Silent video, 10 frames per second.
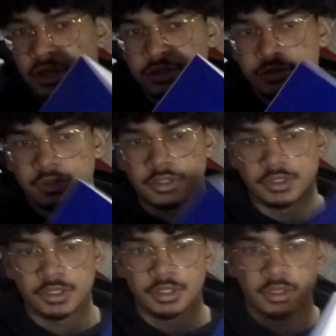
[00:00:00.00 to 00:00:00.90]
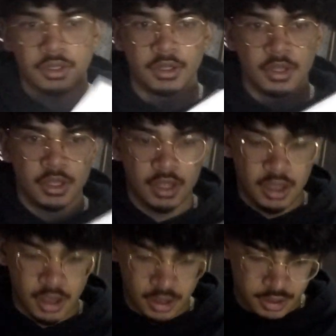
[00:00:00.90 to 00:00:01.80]
as you can see.
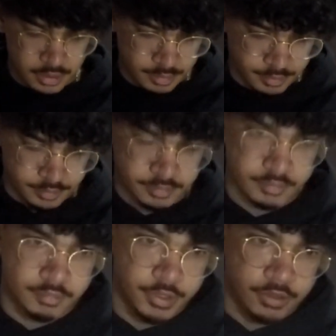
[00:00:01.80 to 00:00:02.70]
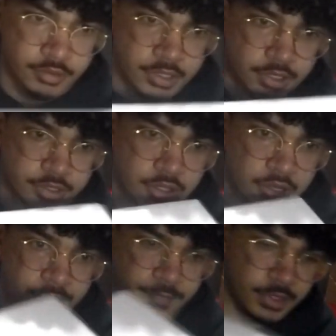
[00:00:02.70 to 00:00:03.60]
But you know, it's got
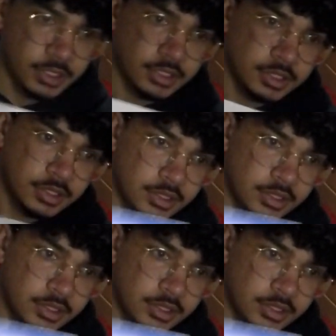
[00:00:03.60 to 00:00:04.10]
Sonic Fila,